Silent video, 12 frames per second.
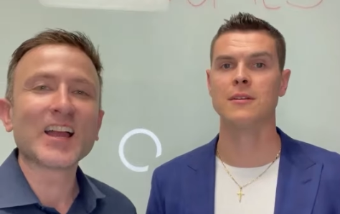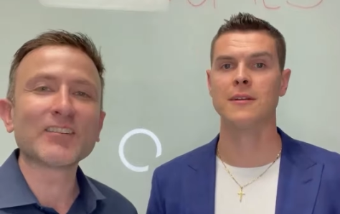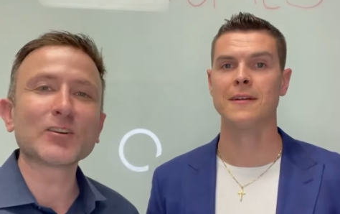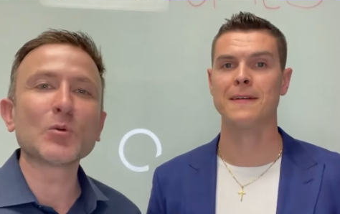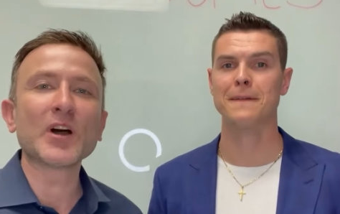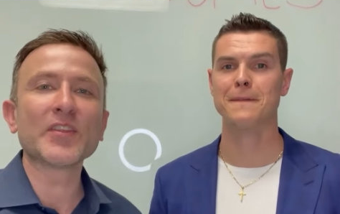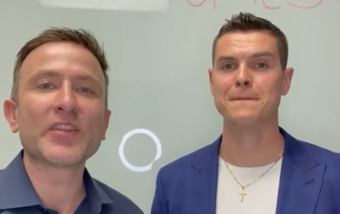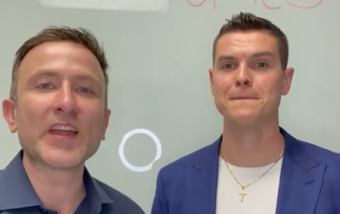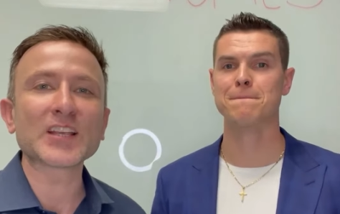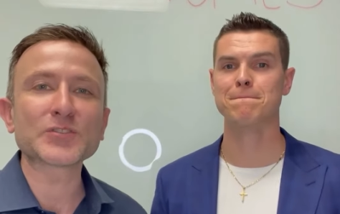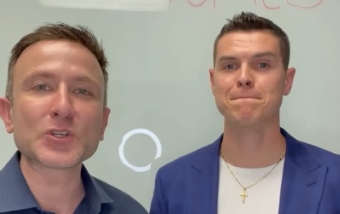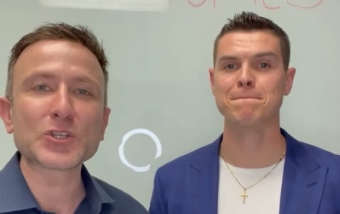Speaker 1: everyone,
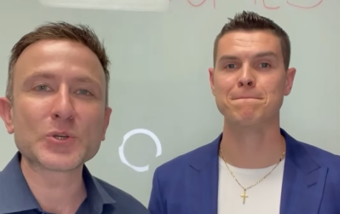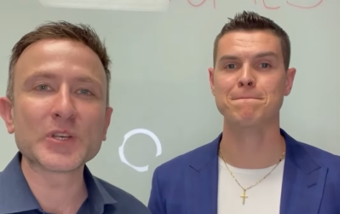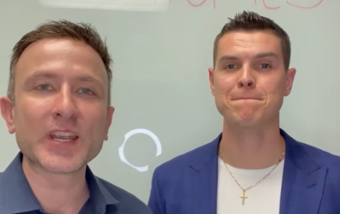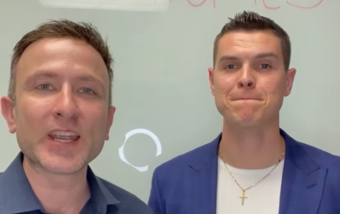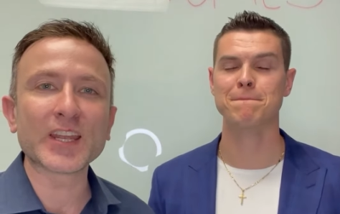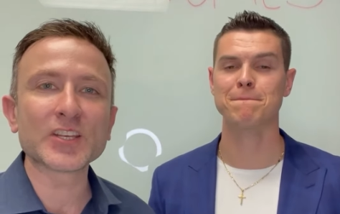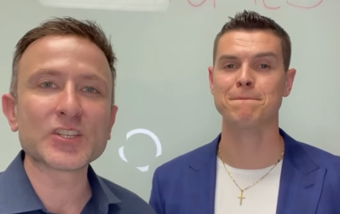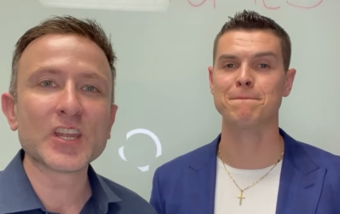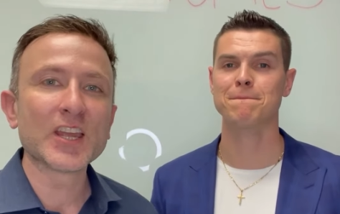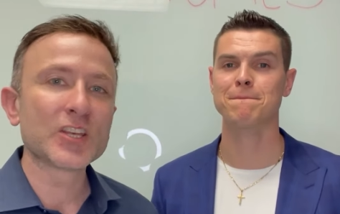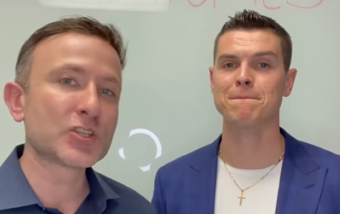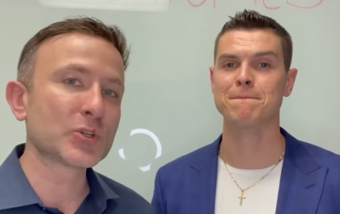thanks for tuning in
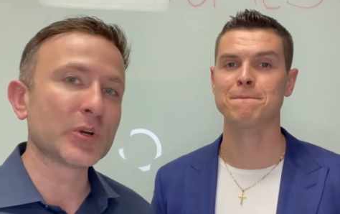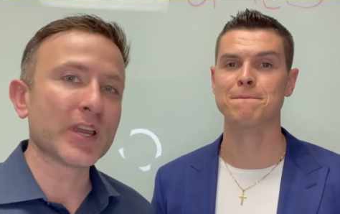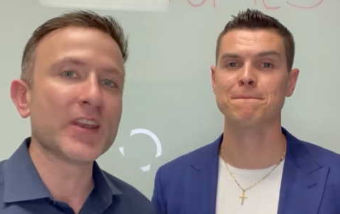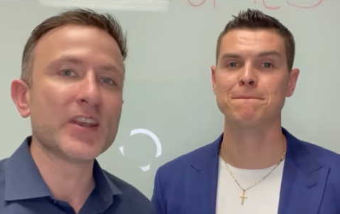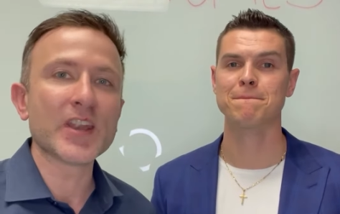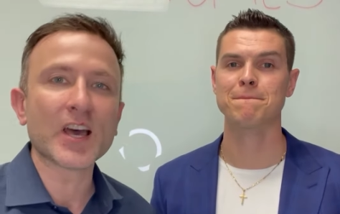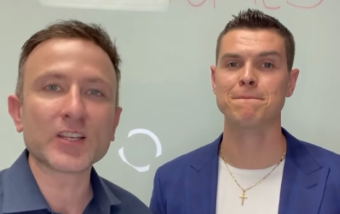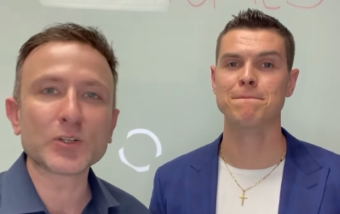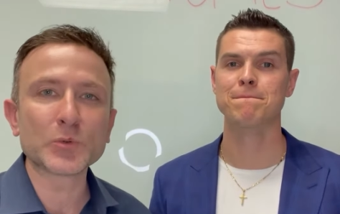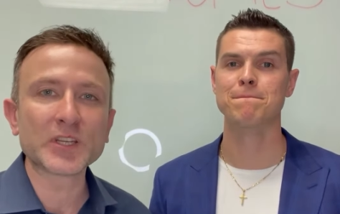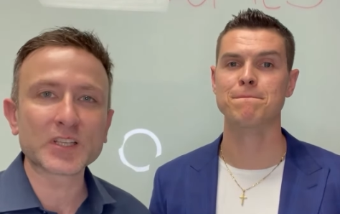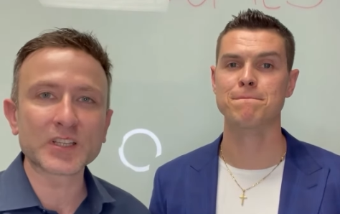to another
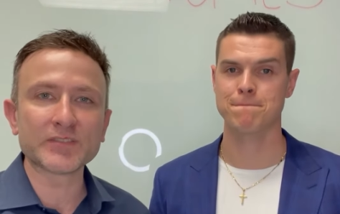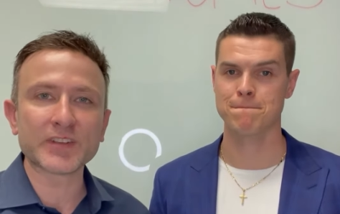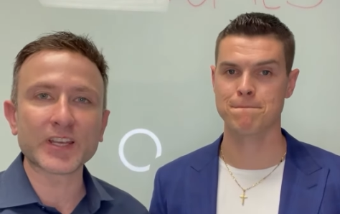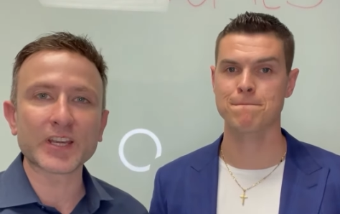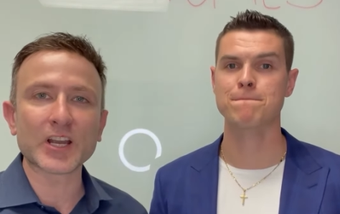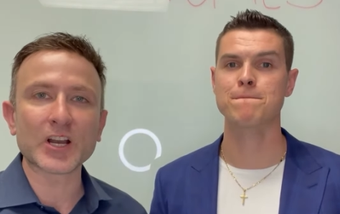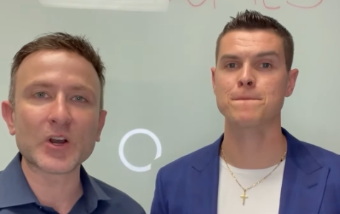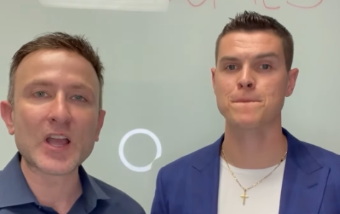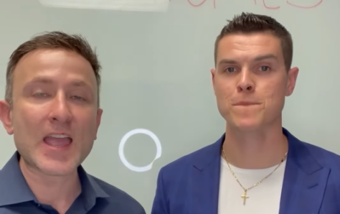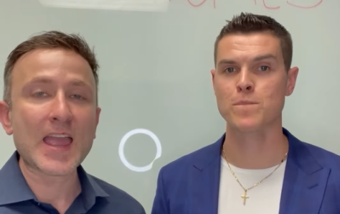weekly video.